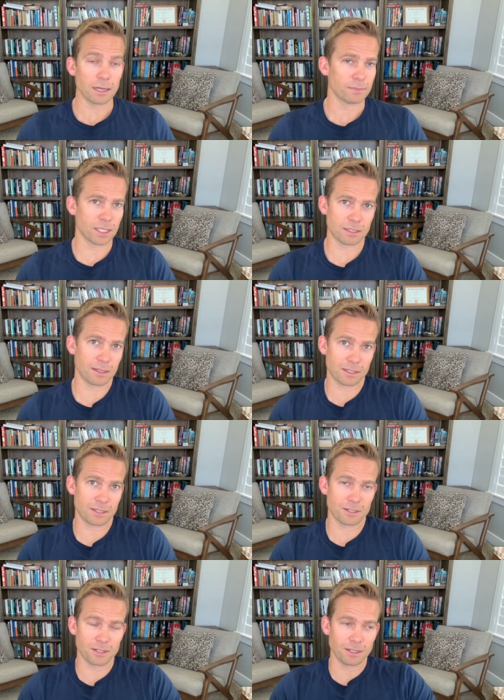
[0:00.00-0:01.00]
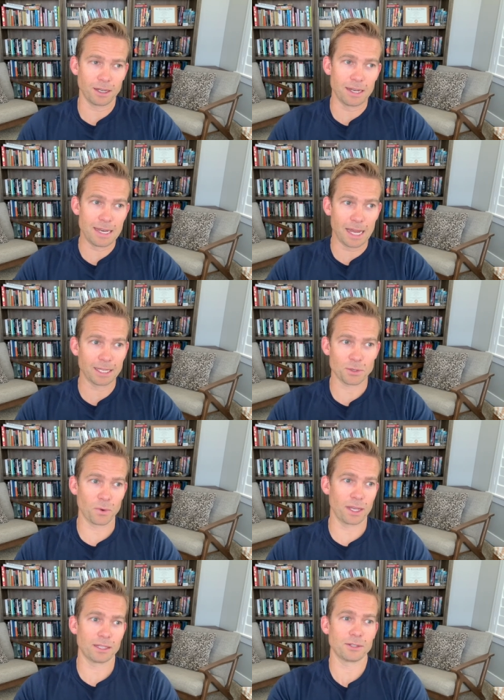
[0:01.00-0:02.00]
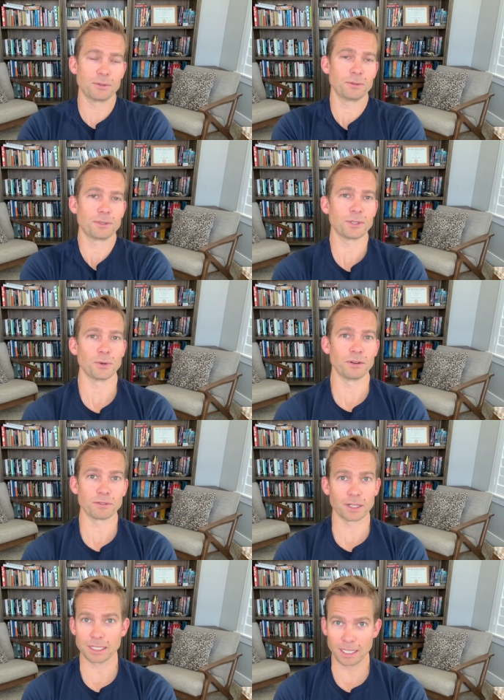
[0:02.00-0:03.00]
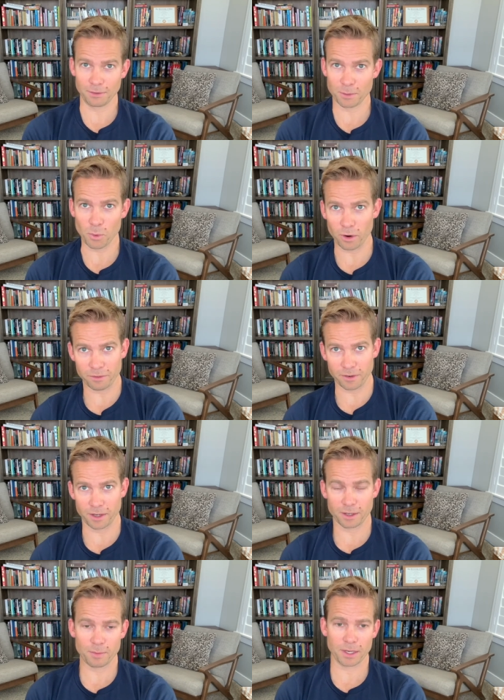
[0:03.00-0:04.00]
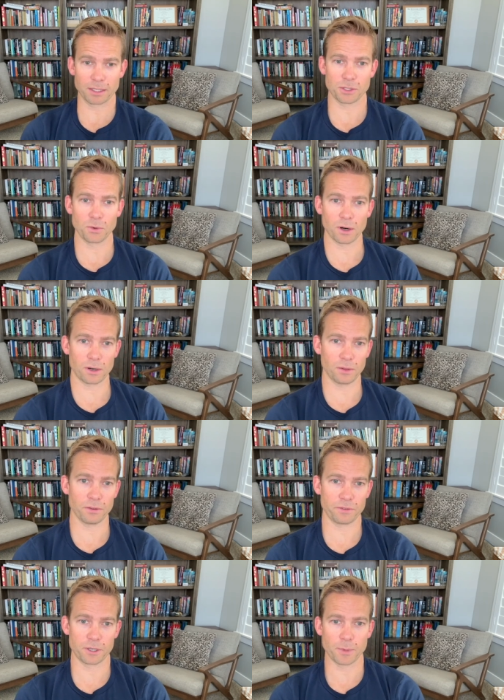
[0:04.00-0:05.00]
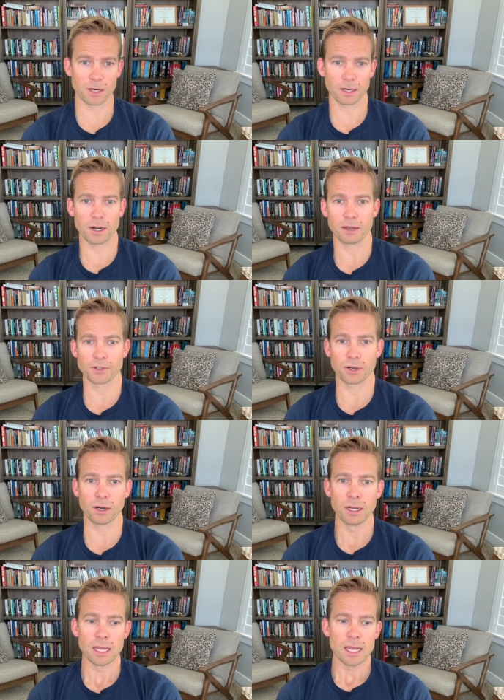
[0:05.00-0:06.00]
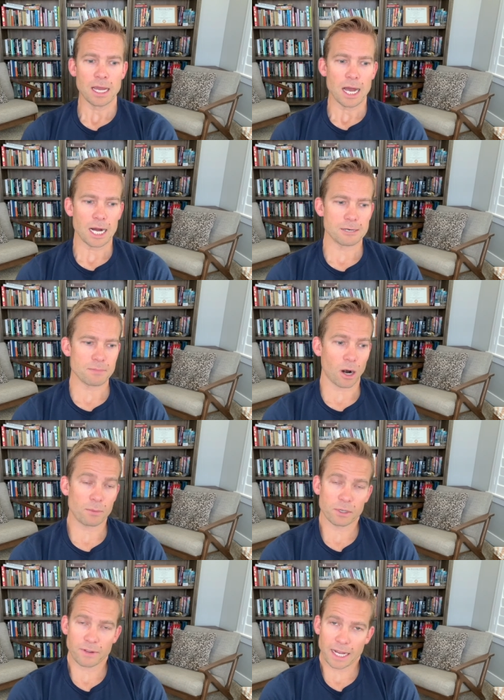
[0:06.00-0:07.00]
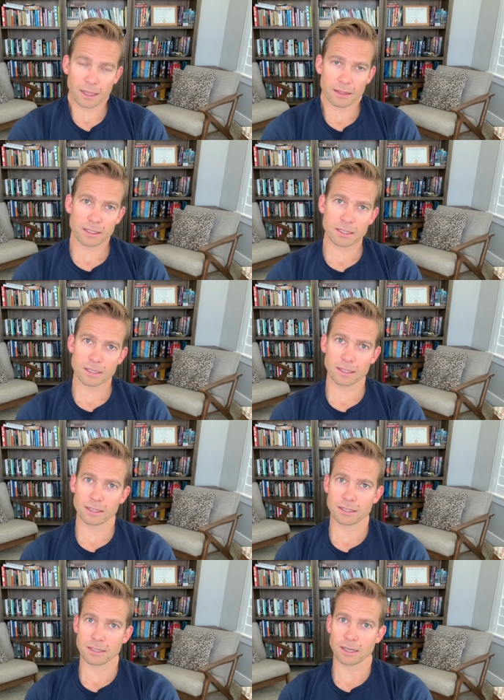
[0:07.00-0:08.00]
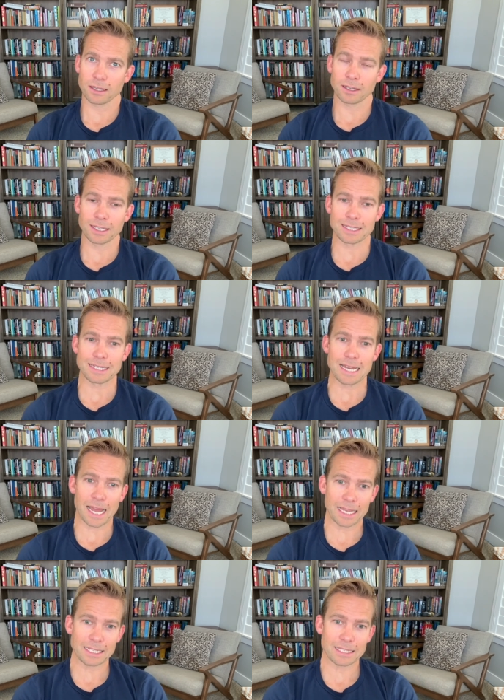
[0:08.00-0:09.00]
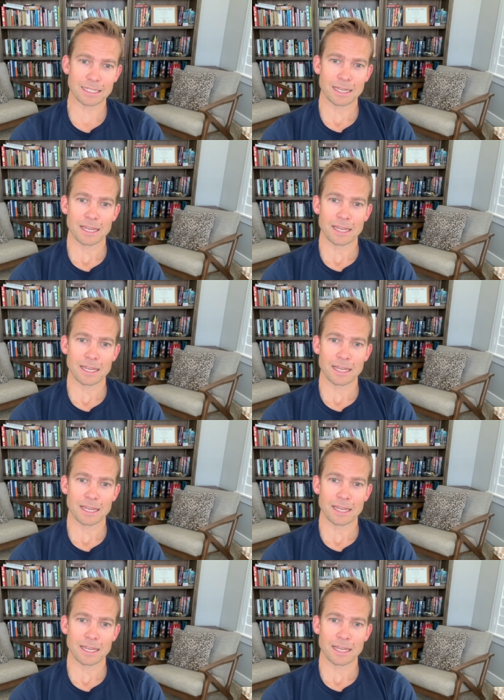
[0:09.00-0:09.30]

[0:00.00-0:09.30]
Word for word: that's just a nice way to inflict even more fear, because you are the fearmonger after all. Armor of Agathis is nice.